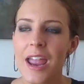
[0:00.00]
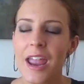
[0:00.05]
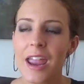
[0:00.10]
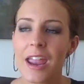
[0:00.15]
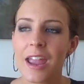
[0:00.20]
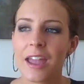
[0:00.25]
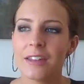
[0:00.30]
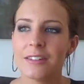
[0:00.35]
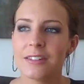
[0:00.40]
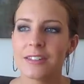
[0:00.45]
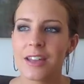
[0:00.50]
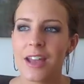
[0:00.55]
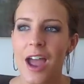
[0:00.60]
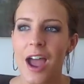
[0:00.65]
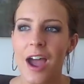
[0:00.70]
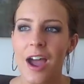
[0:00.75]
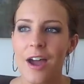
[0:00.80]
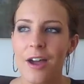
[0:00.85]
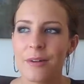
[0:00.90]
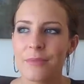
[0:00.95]
and
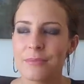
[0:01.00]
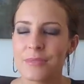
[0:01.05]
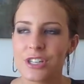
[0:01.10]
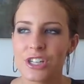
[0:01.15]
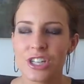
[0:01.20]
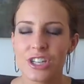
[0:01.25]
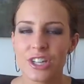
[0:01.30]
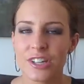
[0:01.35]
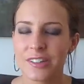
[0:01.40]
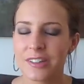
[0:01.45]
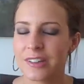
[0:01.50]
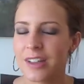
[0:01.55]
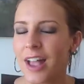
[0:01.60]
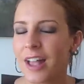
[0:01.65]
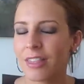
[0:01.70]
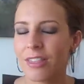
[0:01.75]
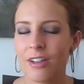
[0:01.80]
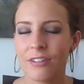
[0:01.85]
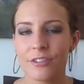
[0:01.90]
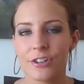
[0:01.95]

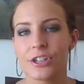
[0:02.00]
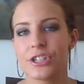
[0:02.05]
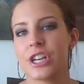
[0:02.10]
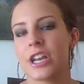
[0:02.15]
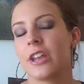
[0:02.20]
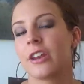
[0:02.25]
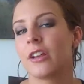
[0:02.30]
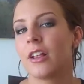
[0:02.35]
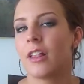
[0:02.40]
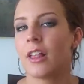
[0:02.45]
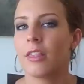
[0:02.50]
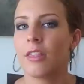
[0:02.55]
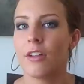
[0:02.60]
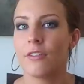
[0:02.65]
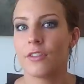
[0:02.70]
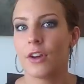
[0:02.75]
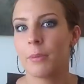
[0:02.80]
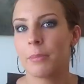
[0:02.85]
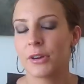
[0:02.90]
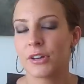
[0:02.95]
I love her channel, I
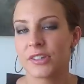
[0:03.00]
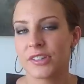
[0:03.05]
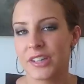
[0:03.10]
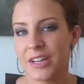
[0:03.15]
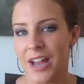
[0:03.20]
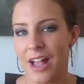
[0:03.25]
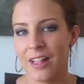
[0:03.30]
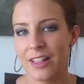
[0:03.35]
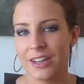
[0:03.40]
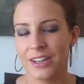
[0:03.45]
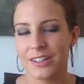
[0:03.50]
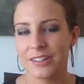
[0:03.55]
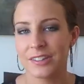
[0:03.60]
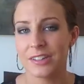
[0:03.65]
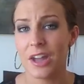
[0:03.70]
love her personality.